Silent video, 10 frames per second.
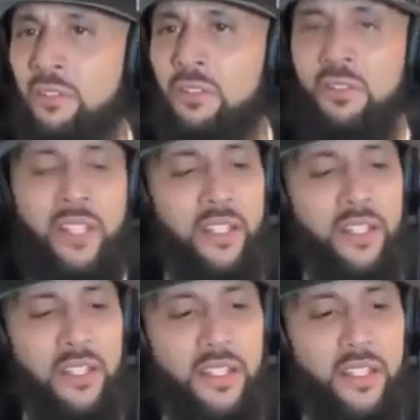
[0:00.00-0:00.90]
Like
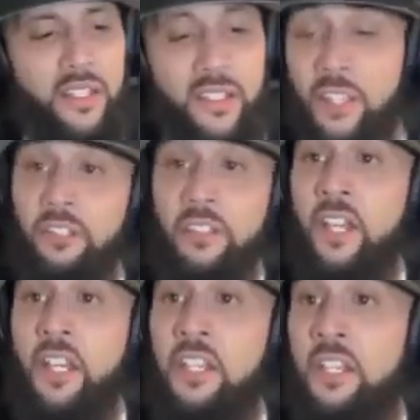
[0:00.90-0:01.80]
yesterday, a
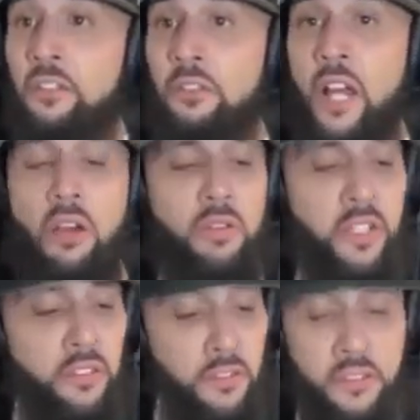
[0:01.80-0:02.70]
kid I threw out, he
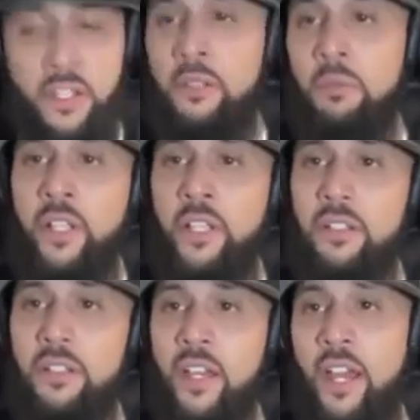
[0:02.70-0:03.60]
stood on the plate
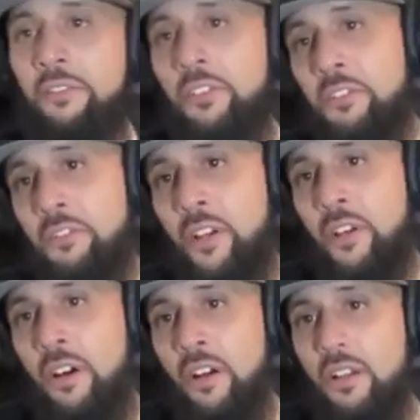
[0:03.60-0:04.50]
after a strike call.
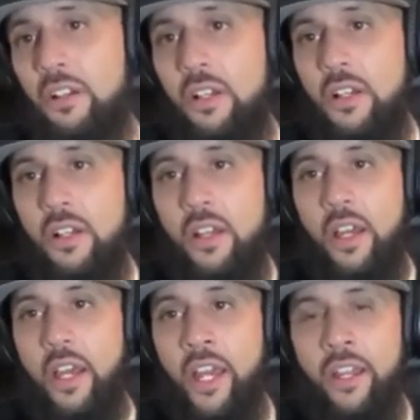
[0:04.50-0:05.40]

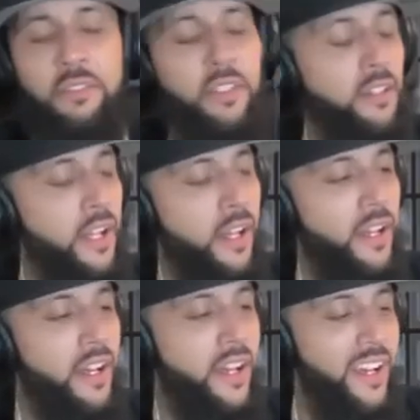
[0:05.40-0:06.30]
And I'm telling
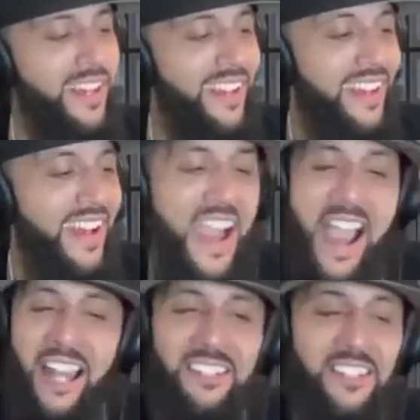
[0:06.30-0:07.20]
I I
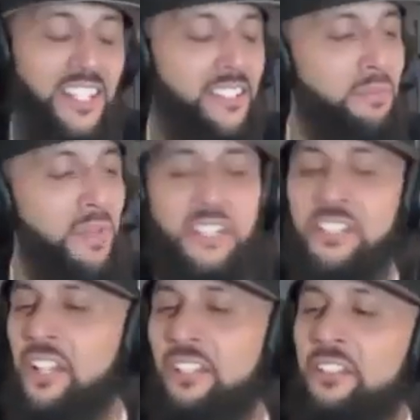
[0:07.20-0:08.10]
looked at the bench and I
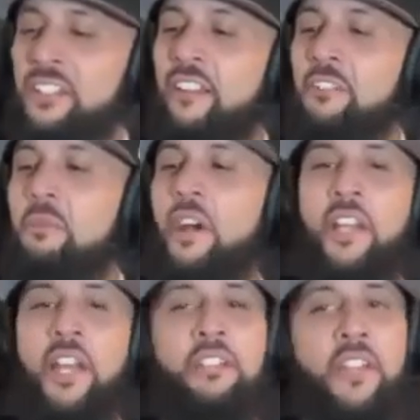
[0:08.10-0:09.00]
looked at everybody. I
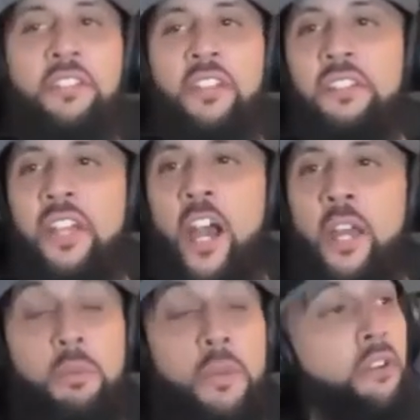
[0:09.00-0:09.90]
said, time.
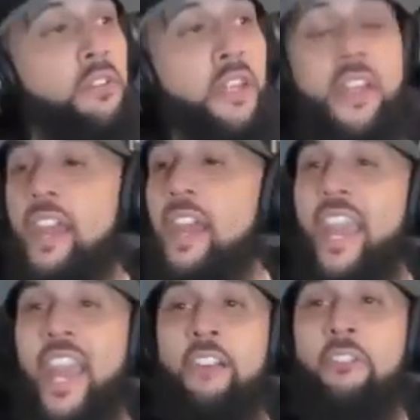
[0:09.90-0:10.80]
I was like,
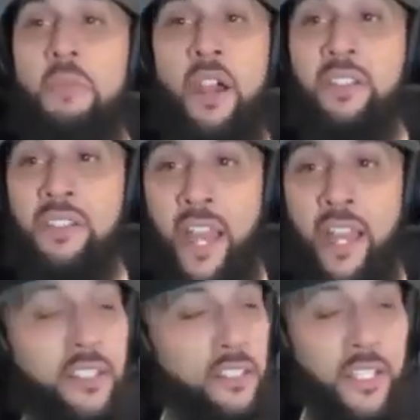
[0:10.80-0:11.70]
everybody's acting
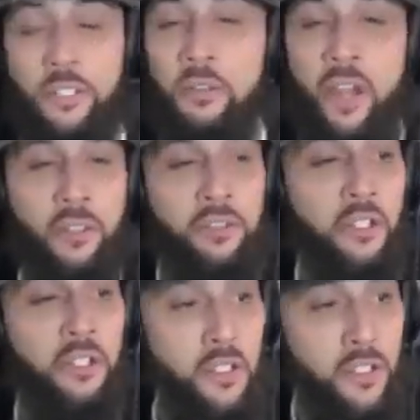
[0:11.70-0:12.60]
like you guys are
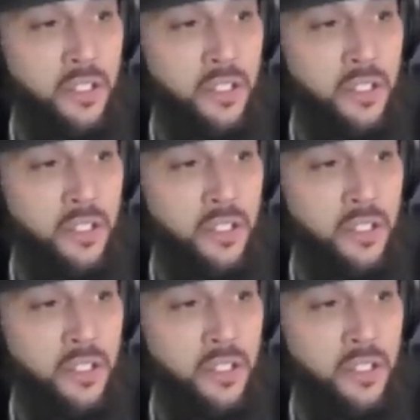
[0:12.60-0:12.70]
good.